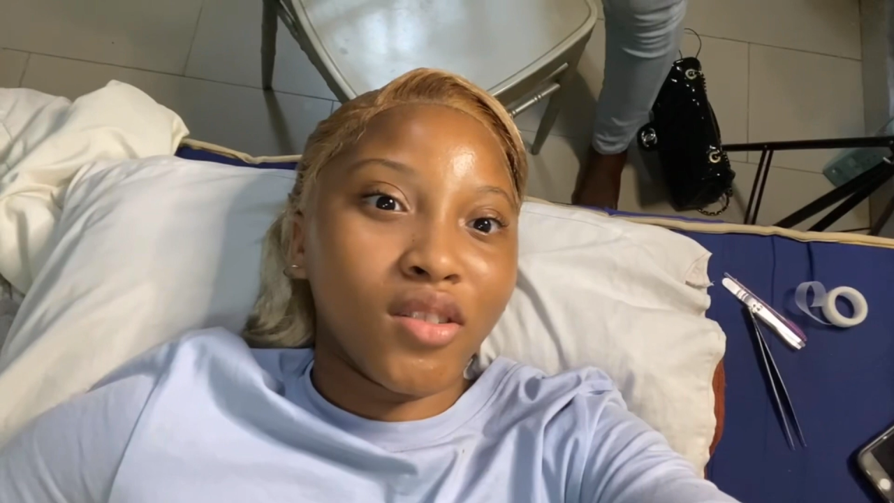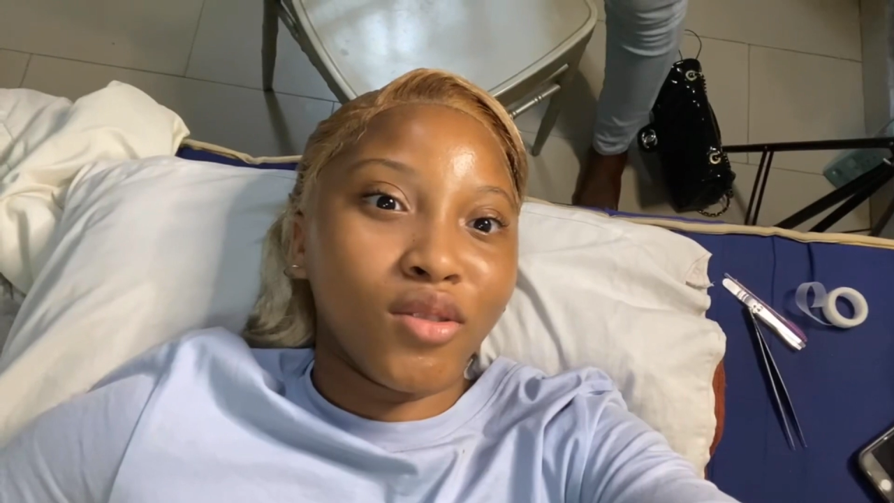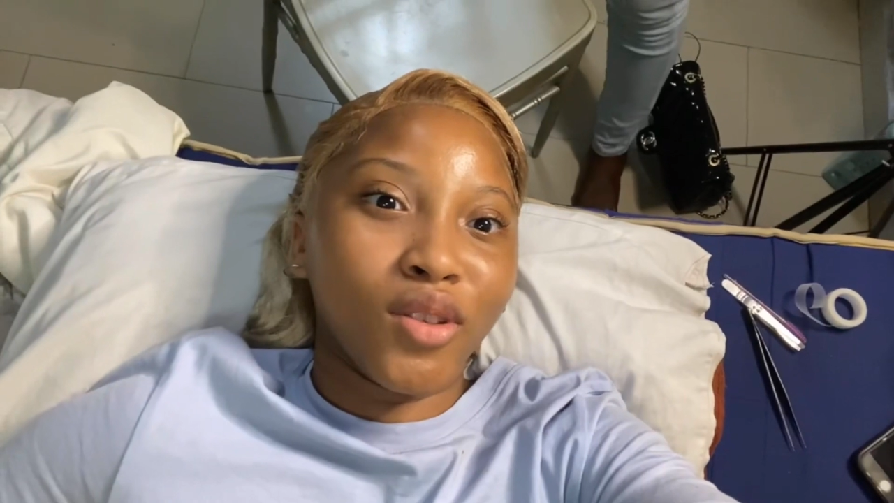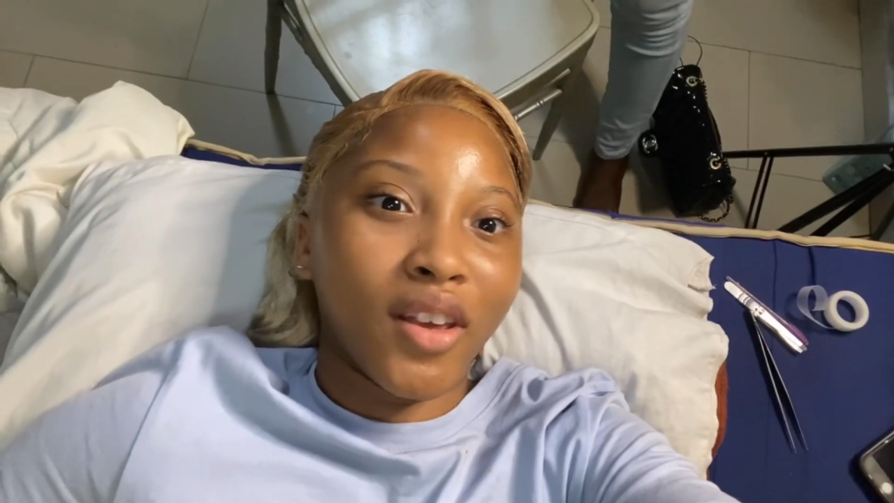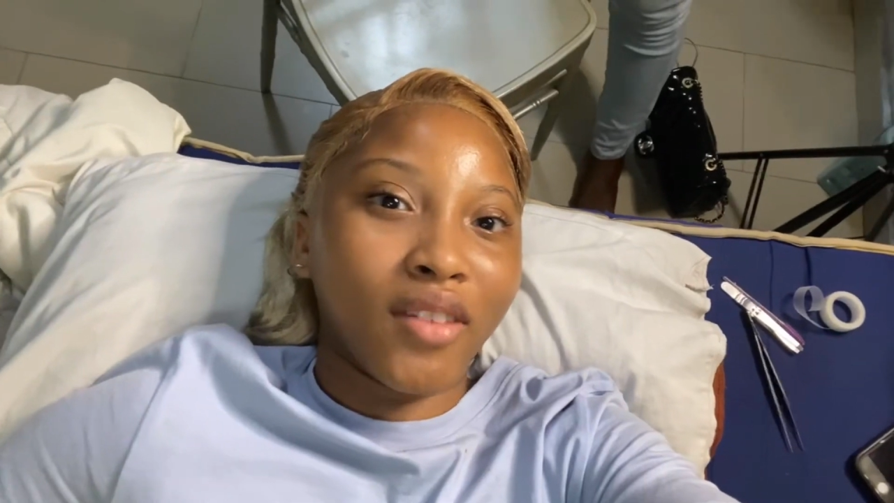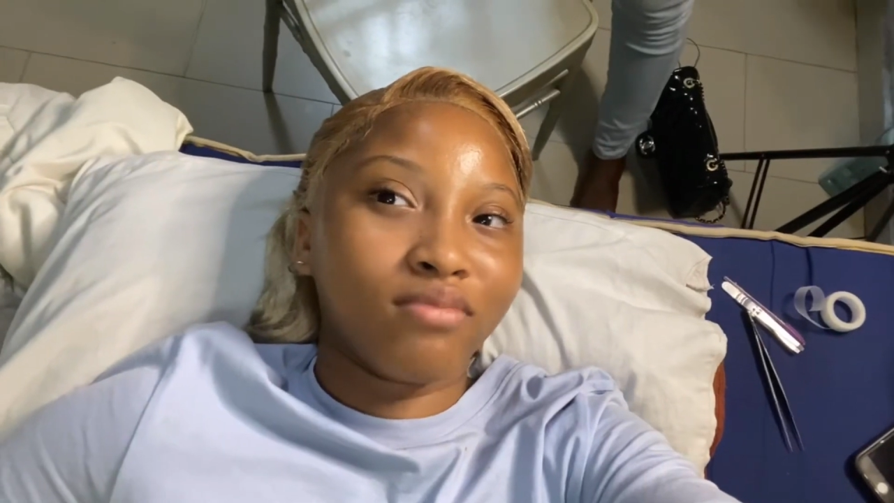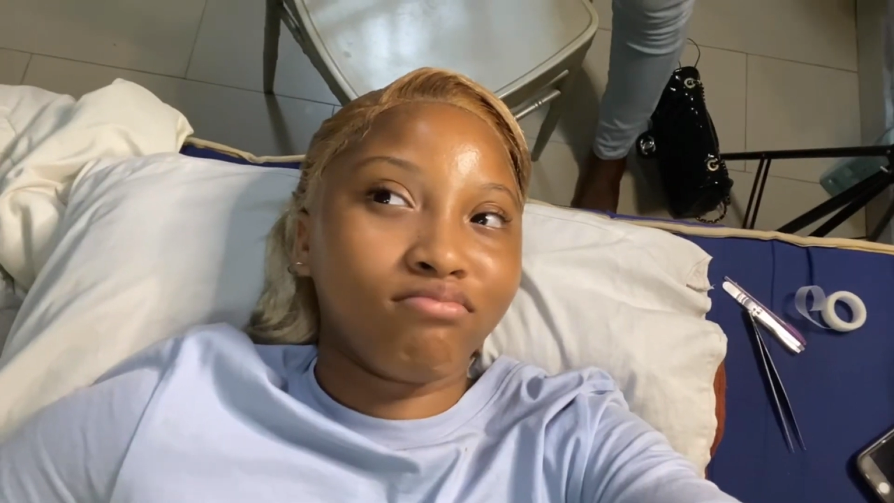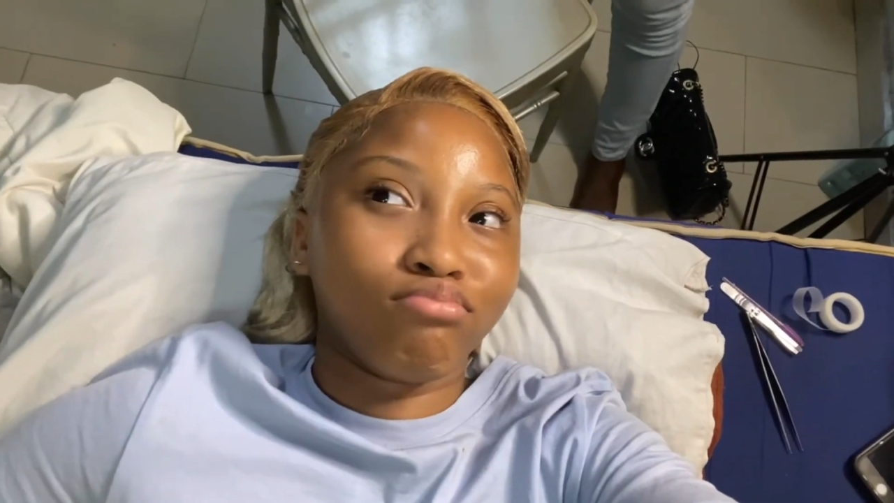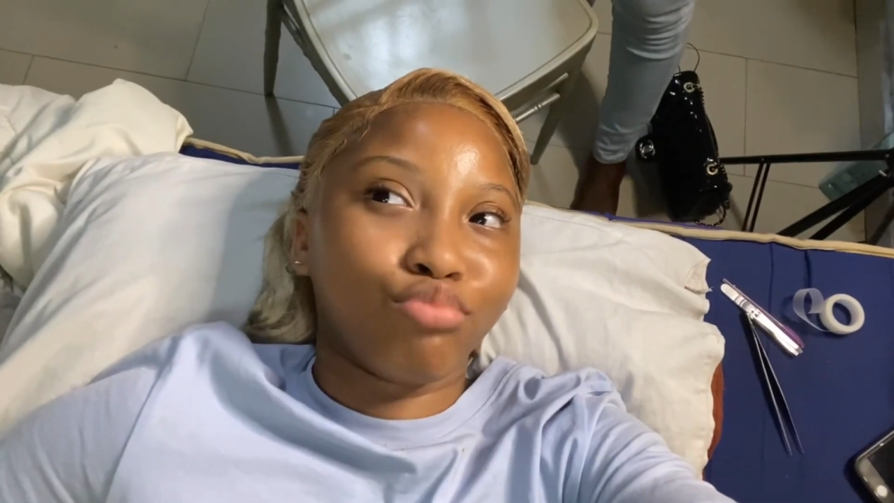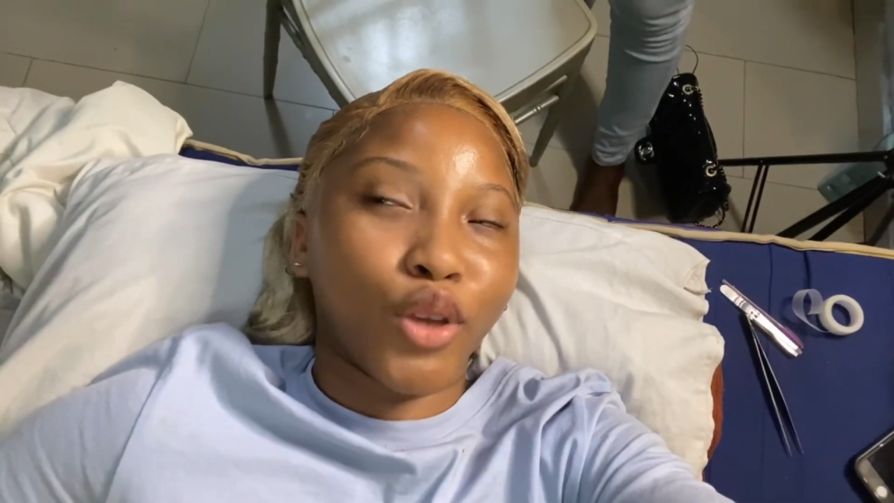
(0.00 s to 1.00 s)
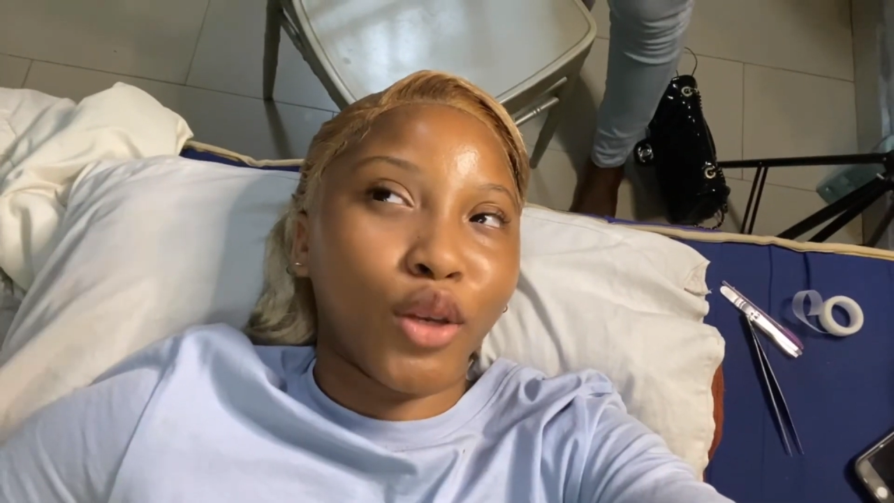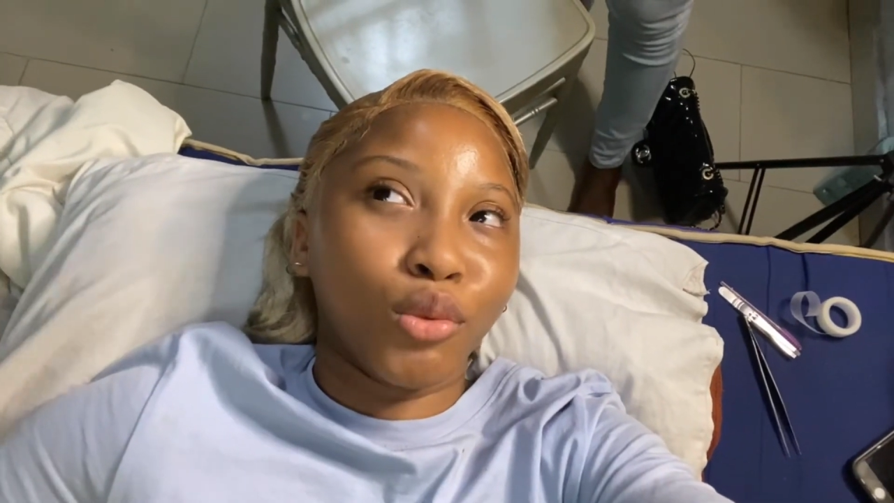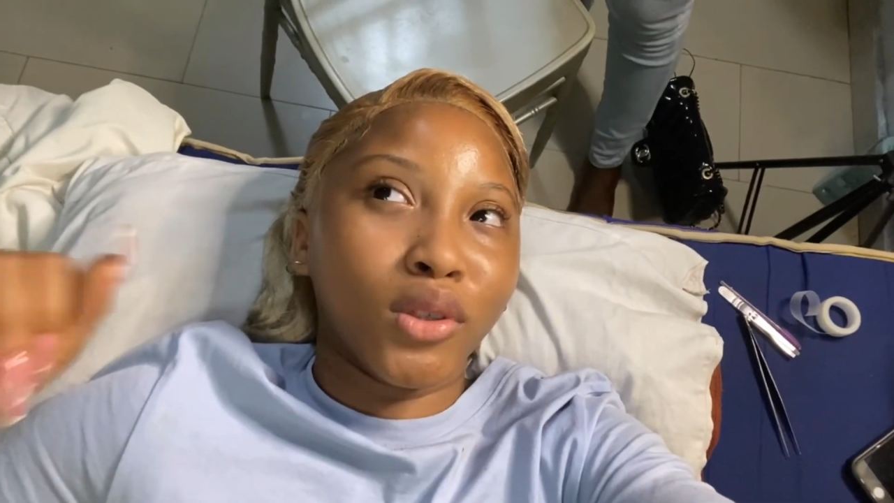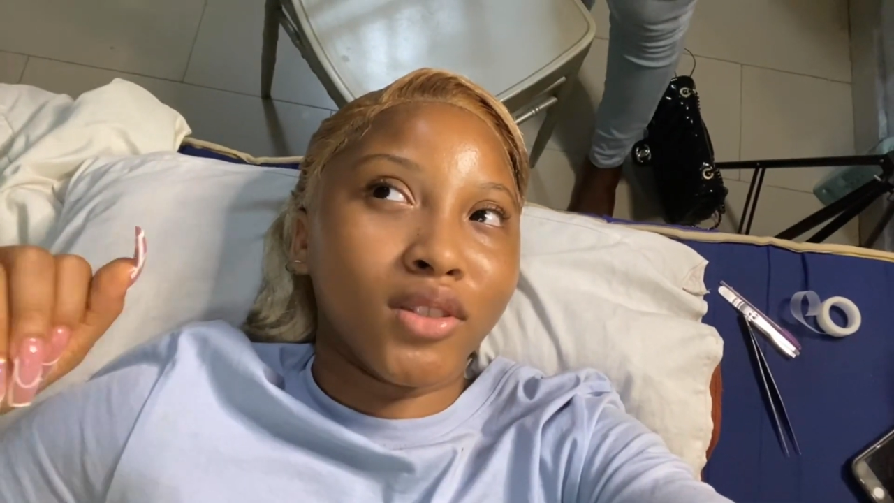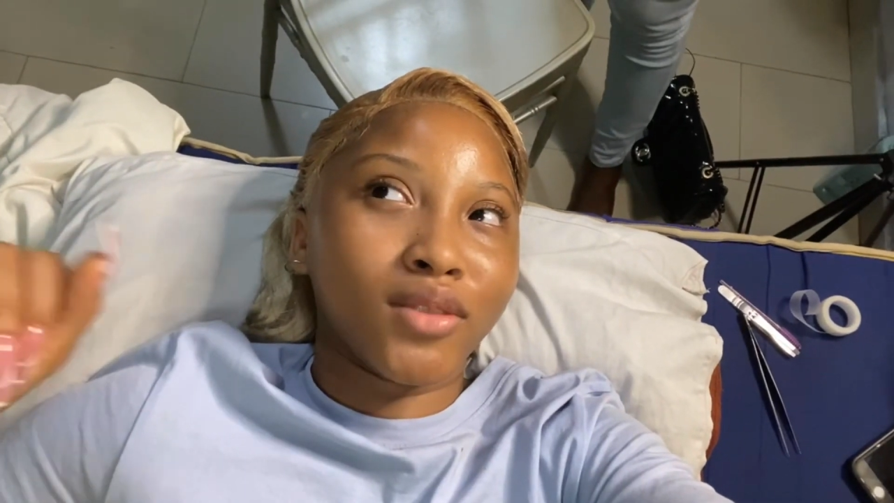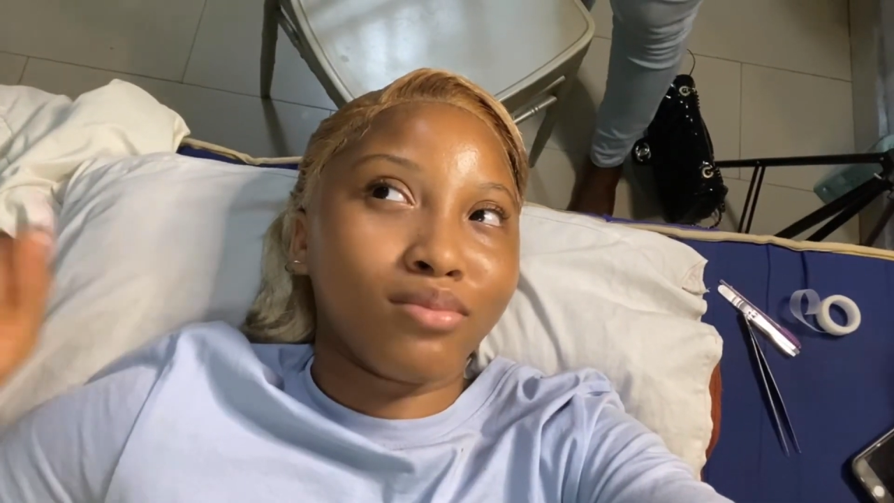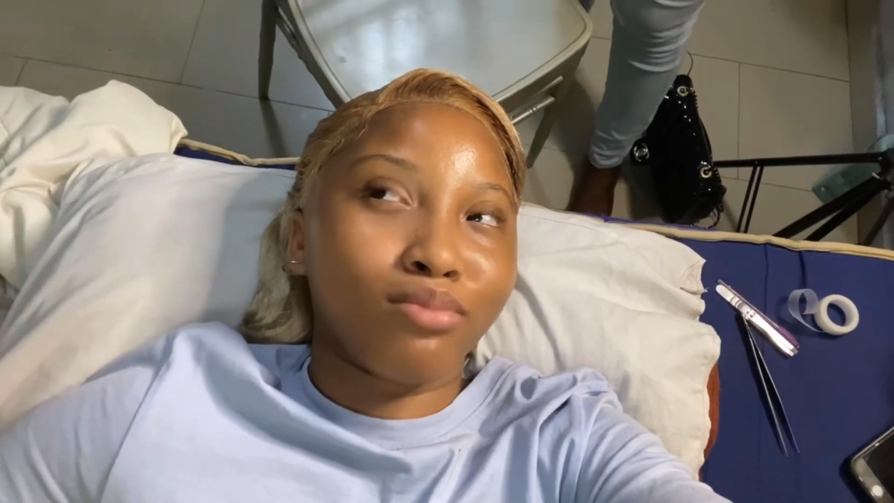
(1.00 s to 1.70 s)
you get but anyways